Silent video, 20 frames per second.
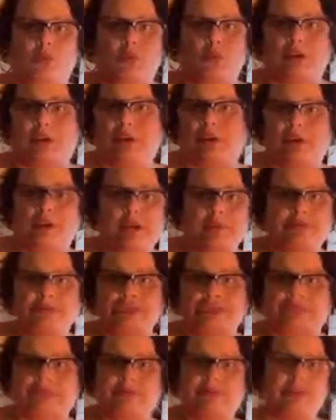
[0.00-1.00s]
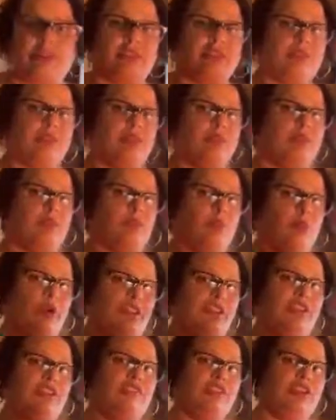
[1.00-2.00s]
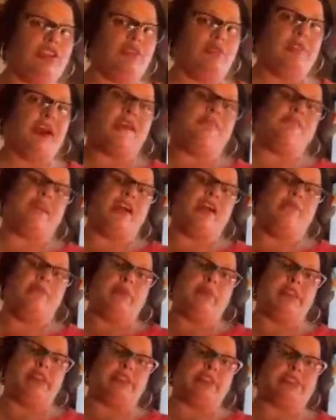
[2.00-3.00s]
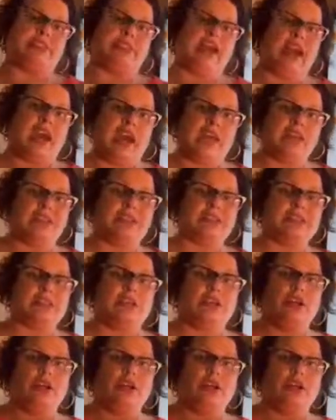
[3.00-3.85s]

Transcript: more interruptions, but we're giving you that 5 minutes to end